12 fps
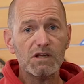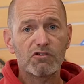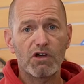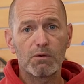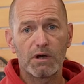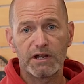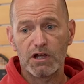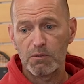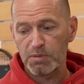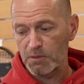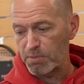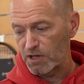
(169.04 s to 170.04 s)
Great way to go.
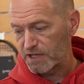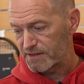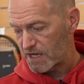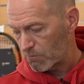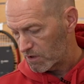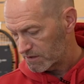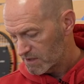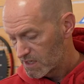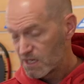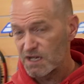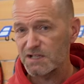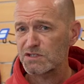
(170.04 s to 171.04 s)
Put a poly in that one.
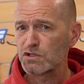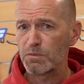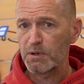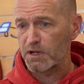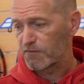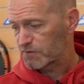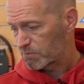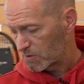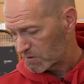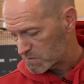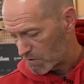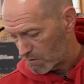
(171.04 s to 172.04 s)
It's super
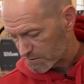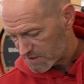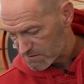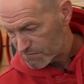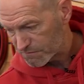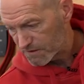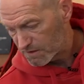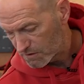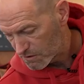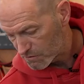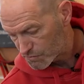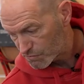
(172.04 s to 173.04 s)
comfortable as well with tons of feel
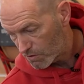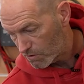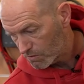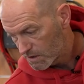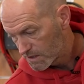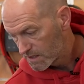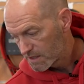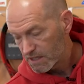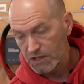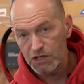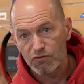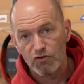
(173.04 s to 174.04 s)
and control,
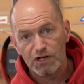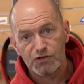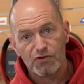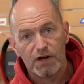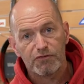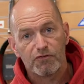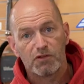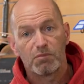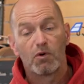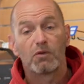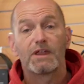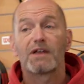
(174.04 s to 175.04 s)
and you can really drive through the
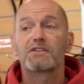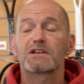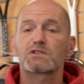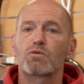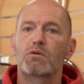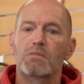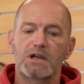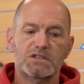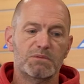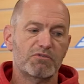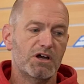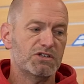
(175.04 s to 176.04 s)
ball. Now this one might
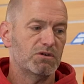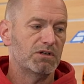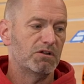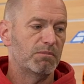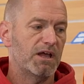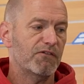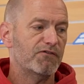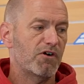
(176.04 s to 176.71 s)
surprise you a little bit.